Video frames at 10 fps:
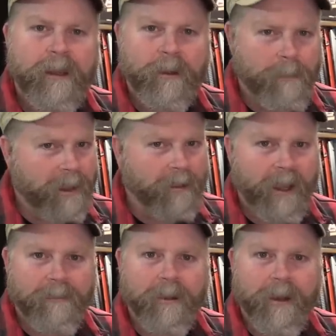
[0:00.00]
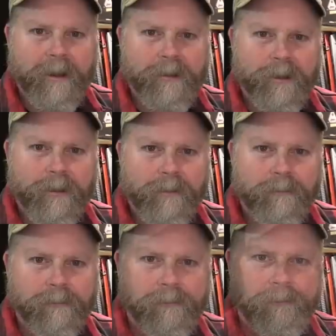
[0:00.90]
It'll make life a lot easier.
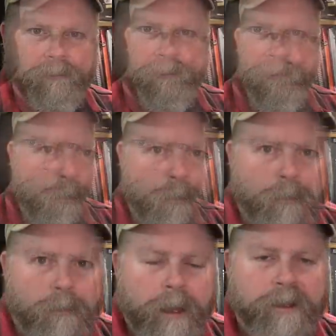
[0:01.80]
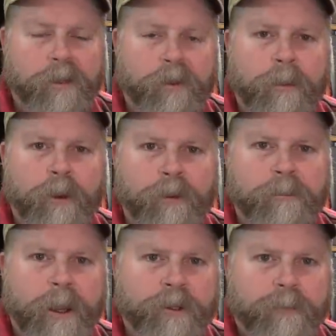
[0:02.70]
Okay, so some of
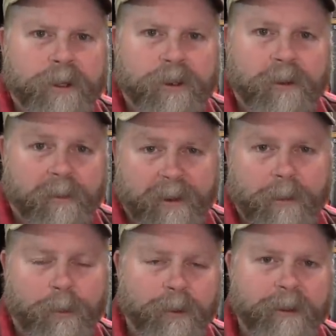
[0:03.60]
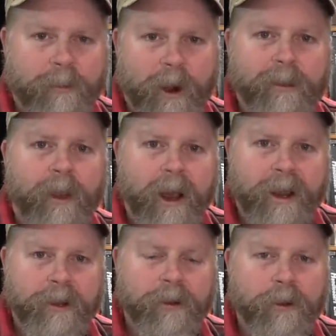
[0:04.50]
those measurements are available either
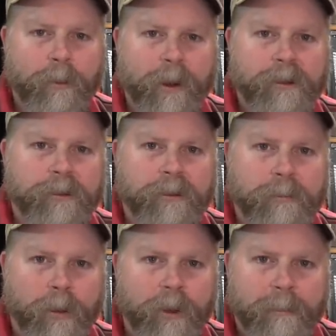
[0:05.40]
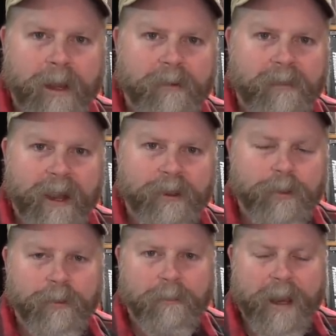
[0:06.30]
online, you can go right to the bullet
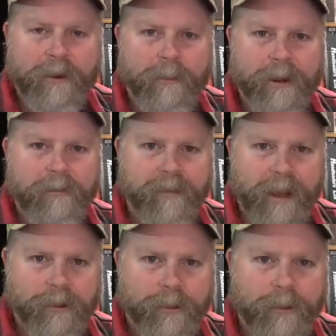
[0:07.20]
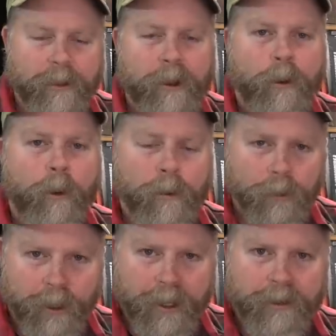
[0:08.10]
manufacturer or the powder manufacturer, or
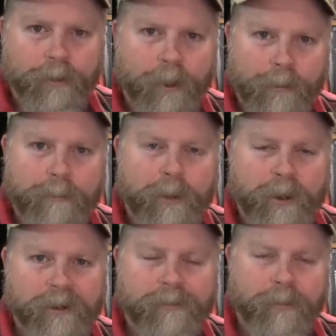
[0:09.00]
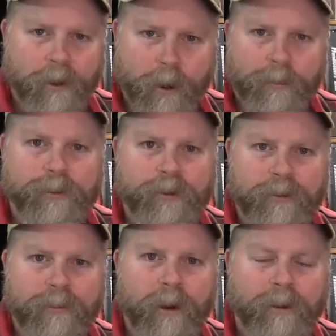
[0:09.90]
look in your load books for the cartridge
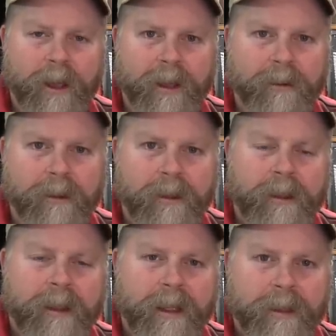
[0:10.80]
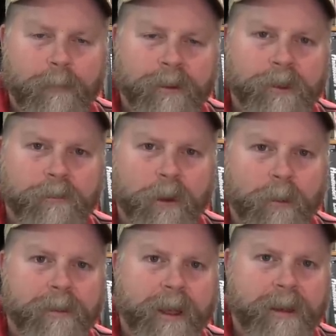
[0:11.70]
overall length. And then once you know
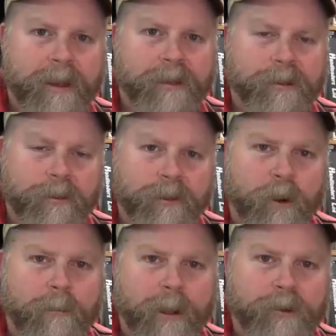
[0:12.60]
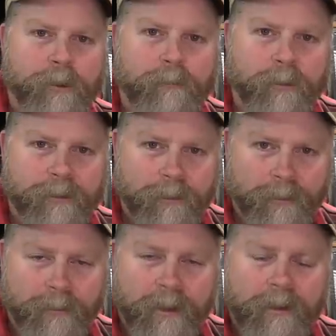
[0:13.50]
what that is and you start measuring with
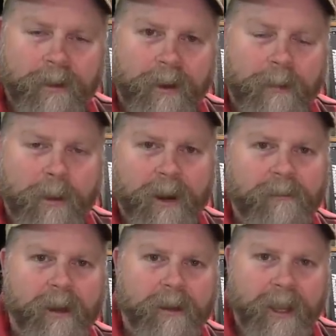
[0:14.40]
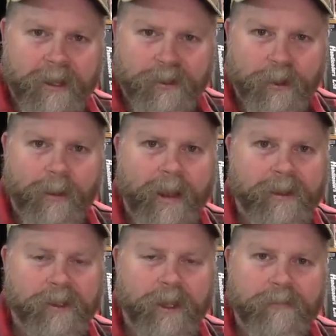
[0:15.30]
your modified case and all
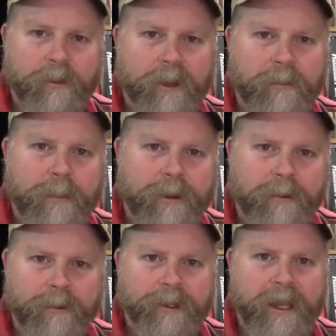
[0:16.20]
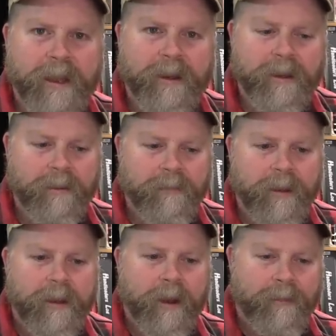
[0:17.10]
that stuff, you'll get a better understanding
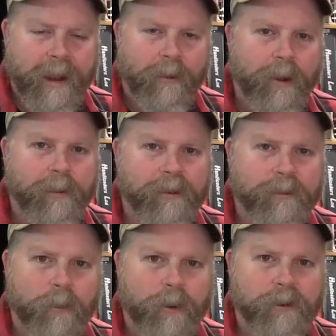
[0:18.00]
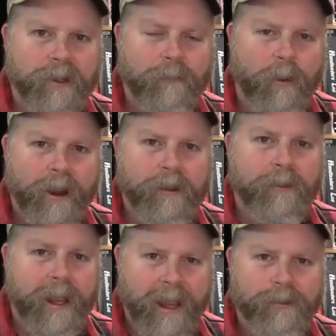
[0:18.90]
of how all this works and why you
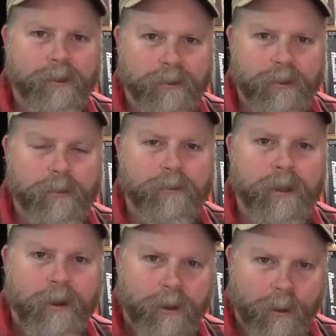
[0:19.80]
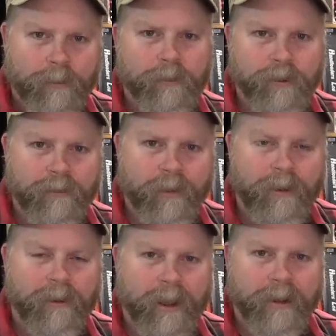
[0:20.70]
can't just use cartridge
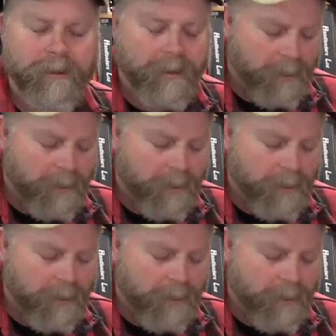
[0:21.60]
overall length.